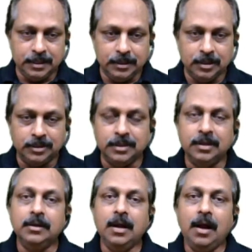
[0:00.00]
English.
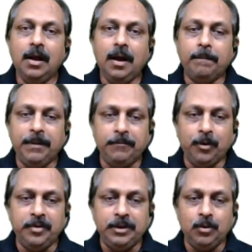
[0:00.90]
Before
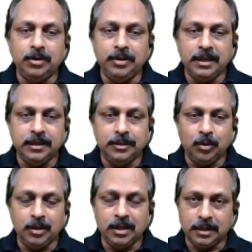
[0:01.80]
we go to the
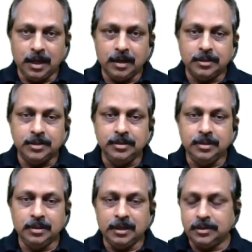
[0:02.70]
editorial analysis,
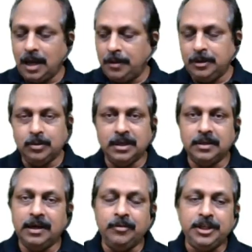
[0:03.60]
let us have a look at
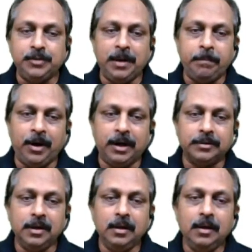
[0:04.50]
the enrichment part.
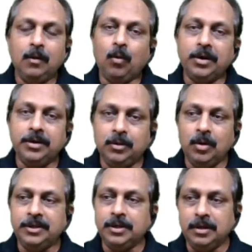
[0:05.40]
What are you
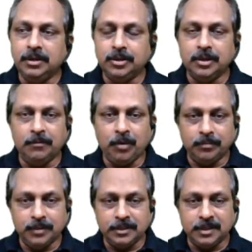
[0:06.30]
going to learn today from
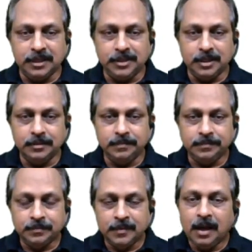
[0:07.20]
this session?
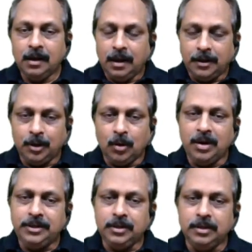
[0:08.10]
You're
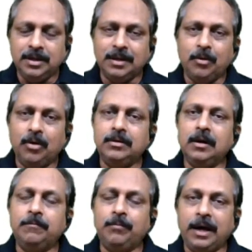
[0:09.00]
going to learn about
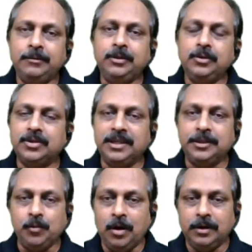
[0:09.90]
5 to 6
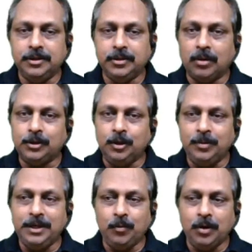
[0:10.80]
words, not too
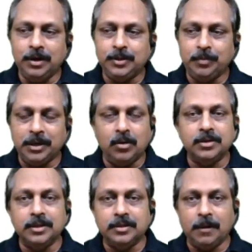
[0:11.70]
many words because
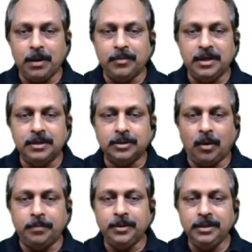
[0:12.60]
it's a familiar
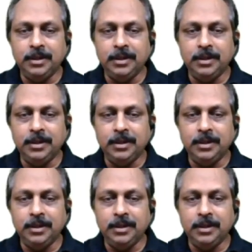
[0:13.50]
topic.